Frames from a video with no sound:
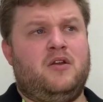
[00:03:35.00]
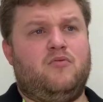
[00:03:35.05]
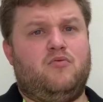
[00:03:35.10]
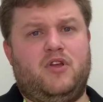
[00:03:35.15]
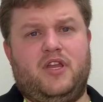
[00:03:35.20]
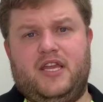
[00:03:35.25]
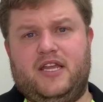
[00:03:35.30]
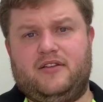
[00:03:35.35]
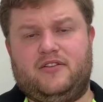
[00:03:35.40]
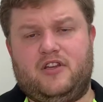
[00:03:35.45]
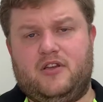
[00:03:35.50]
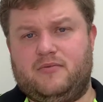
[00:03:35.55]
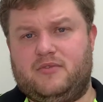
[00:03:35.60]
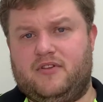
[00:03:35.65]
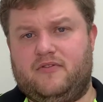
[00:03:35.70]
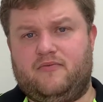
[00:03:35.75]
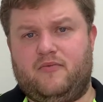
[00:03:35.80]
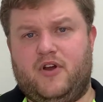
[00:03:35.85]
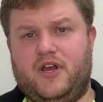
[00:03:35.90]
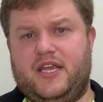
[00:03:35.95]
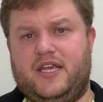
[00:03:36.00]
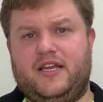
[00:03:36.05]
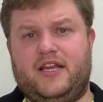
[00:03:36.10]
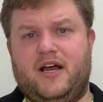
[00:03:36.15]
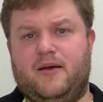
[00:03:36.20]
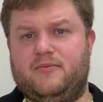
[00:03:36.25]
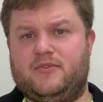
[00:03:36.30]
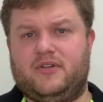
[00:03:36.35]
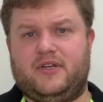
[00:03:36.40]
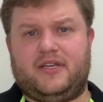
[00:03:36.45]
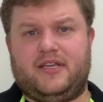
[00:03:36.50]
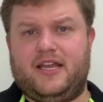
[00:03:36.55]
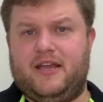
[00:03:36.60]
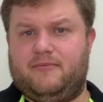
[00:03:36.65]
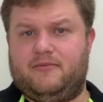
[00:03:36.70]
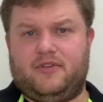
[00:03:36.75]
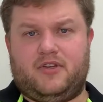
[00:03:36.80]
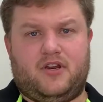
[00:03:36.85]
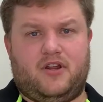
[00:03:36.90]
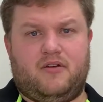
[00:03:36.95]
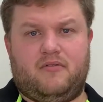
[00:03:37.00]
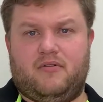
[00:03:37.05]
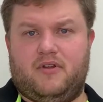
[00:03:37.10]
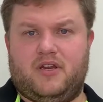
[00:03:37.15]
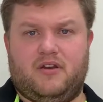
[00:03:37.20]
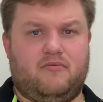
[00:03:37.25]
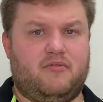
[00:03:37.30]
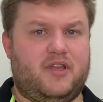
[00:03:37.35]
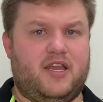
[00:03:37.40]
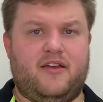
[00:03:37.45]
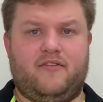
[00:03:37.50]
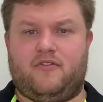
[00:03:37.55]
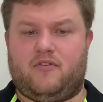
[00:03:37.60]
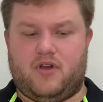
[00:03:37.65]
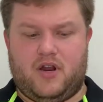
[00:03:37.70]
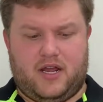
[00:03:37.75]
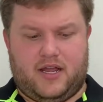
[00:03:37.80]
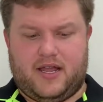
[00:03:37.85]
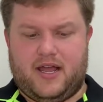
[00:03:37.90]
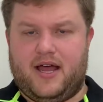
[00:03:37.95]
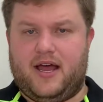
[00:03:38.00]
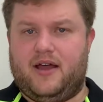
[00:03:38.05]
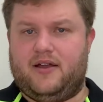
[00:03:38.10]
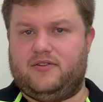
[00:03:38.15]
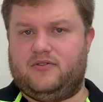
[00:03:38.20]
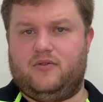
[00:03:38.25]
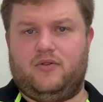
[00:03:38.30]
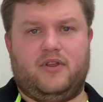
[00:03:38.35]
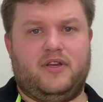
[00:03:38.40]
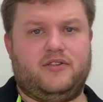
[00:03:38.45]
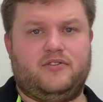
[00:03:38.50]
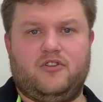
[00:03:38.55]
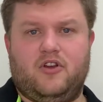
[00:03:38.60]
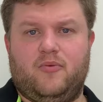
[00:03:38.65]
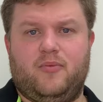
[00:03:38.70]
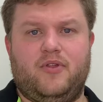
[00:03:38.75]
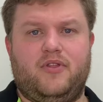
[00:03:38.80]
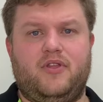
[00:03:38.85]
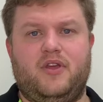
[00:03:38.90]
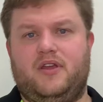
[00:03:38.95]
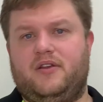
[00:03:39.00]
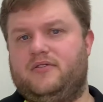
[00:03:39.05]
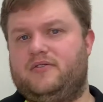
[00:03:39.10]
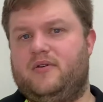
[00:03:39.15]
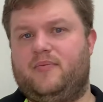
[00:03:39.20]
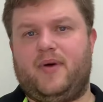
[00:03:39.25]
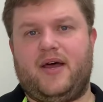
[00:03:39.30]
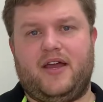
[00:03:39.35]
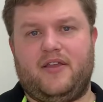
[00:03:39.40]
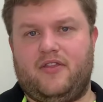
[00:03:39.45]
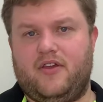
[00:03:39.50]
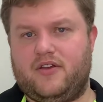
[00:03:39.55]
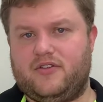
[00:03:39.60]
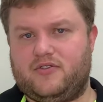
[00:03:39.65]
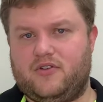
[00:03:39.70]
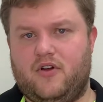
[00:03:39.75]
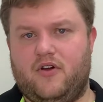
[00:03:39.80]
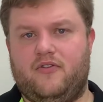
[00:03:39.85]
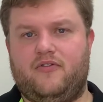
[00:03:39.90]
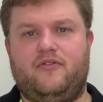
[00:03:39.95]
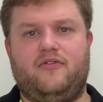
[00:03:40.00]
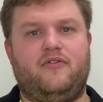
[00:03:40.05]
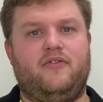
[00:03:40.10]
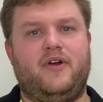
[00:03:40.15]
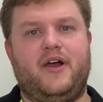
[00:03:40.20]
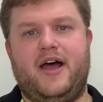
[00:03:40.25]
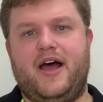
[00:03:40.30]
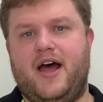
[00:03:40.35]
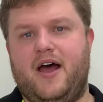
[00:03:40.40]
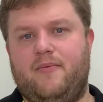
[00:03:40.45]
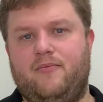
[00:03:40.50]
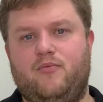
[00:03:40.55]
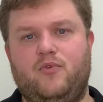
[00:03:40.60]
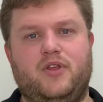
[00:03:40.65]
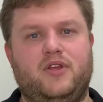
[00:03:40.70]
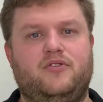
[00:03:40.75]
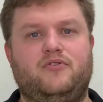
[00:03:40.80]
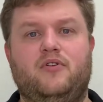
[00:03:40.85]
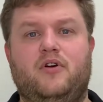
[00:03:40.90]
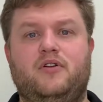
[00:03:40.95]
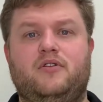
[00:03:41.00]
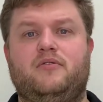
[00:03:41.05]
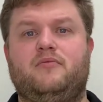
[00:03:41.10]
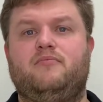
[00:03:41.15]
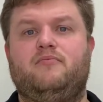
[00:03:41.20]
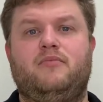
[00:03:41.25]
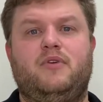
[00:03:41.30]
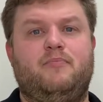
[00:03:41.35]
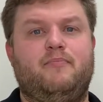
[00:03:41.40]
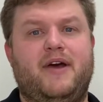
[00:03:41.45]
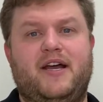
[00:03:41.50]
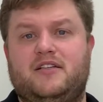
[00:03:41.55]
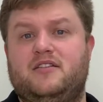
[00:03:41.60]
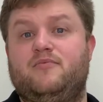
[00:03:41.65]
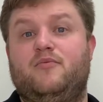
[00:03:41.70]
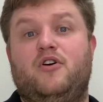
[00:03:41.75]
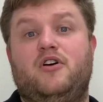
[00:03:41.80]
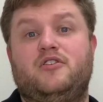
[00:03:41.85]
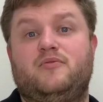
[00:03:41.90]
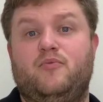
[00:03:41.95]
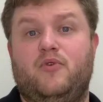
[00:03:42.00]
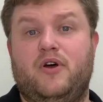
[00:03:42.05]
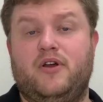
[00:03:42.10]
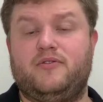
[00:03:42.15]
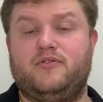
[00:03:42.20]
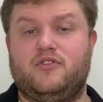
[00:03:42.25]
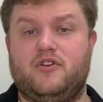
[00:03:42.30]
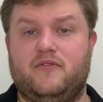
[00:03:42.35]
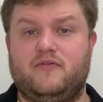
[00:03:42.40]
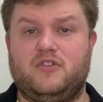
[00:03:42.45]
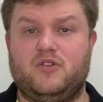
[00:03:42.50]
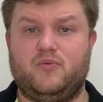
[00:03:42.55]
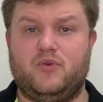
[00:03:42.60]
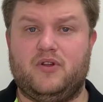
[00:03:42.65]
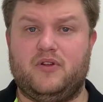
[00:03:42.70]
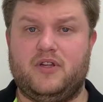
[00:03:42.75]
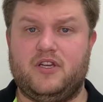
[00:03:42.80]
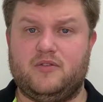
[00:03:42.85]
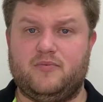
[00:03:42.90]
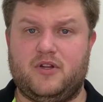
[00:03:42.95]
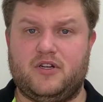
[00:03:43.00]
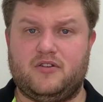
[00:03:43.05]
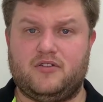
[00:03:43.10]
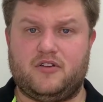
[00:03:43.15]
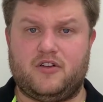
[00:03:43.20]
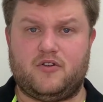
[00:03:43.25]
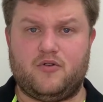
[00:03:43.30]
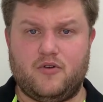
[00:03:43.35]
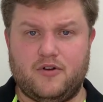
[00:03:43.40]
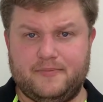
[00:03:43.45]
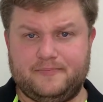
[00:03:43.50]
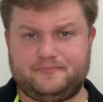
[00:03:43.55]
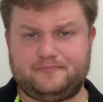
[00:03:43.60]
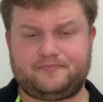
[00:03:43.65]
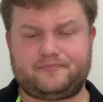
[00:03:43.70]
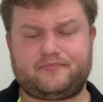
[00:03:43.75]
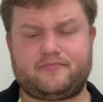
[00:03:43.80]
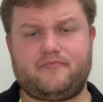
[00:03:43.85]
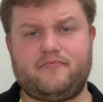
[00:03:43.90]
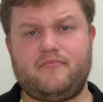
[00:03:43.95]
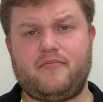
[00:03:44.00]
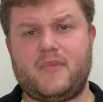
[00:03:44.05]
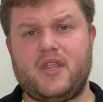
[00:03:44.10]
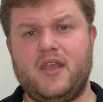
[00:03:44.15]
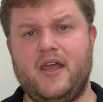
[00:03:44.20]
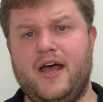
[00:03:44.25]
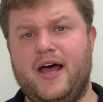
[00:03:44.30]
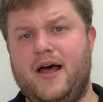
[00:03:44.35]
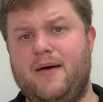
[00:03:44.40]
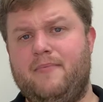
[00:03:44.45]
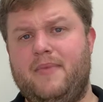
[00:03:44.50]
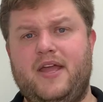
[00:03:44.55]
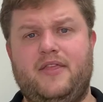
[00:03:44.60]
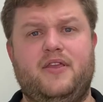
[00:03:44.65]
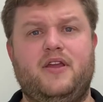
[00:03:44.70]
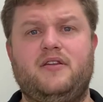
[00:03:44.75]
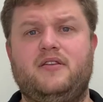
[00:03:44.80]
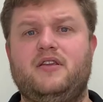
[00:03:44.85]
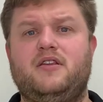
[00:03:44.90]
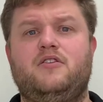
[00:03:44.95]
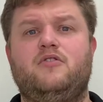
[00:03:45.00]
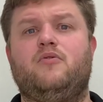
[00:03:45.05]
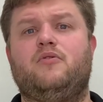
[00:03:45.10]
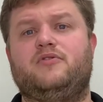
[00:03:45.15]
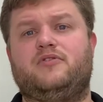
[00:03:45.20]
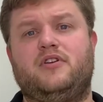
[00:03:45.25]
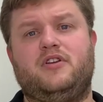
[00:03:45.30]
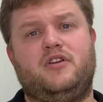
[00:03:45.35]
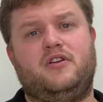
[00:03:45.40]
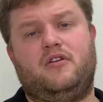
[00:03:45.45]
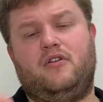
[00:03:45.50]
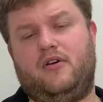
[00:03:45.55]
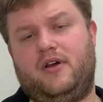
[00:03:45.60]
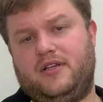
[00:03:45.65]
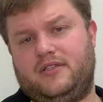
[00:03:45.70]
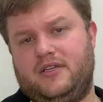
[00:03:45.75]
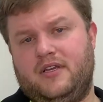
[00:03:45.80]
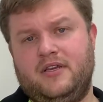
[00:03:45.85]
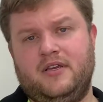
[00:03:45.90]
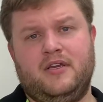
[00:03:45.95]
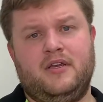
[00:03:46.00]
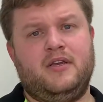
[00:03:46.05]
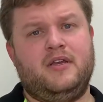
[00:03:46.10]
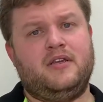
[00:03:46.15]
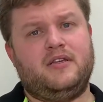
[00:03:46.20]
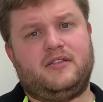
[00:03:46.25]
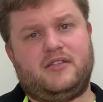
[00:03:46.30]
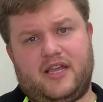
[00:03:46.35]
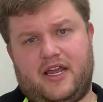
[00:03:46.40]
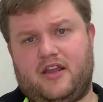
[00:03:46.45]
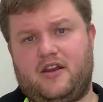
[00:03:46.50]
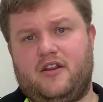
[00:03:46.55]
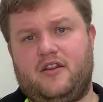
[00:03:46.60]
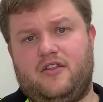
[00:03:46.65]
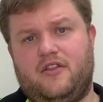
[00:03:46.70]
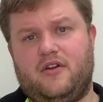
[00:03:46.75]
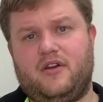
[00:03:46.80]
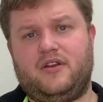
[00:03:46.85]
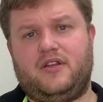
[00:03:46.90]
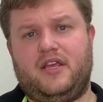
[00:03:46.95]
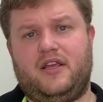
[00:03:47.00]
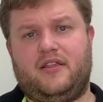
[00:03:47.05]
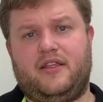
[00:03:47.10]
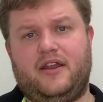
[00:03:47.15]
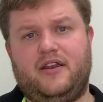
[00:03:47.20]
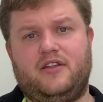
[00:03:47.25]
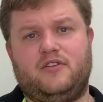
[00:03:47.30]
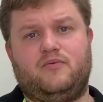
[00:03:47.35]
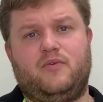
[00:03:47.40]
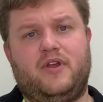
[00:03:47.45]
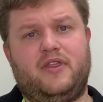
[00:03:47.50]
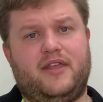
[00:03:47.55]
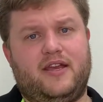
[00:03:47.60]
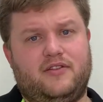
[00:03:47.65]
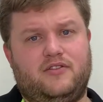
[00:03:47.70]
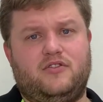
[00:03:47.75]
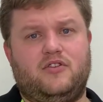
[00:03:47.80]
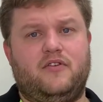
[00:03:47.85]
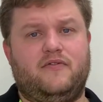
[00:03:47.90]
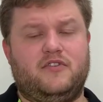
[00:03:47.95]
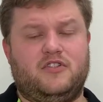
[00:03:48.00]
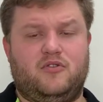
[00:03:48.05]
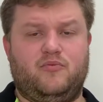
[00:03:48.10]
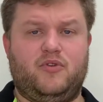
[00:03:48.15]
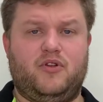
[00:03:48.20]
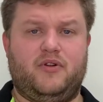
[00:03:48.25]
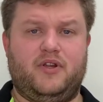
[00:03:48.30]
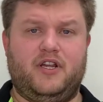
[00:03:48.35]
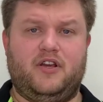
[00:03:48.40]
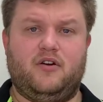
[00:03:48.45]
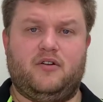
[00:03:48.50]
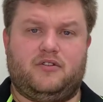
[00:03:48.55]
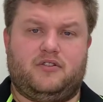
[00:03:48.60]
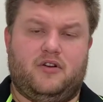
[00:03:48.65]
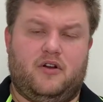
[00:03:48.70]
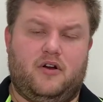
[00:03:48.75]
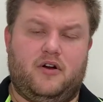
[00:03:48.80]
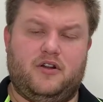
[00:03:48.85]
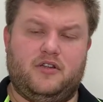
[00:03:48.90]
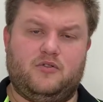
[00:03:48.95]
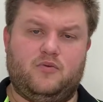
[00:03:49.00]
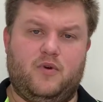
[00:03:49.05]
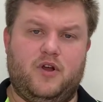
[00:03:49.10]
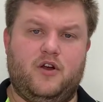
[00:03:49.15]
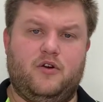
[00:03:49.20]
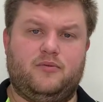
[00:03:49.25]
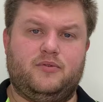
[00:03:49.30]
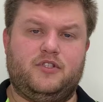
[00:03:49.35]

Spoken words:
Really in terms of my incomes, I kept, I didn't really have credit cards, all those type of things. I paid those off, really tried to maximize my serviceability as much as I could. And then did also utilize 2nd and 3rd tier lenders when that serviceability got tight as well.